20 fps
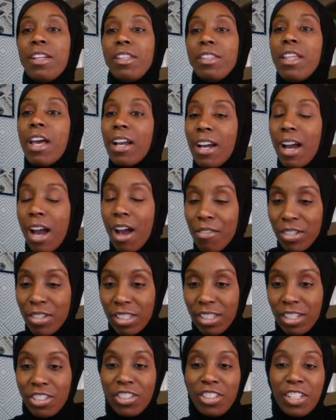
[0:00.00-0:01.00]
The
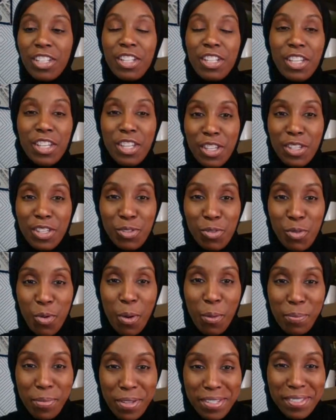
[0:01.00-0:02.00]
conversation is
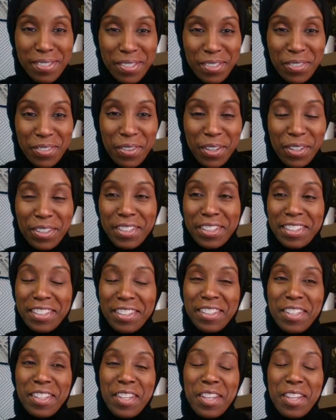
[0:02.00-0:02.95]
on business funding.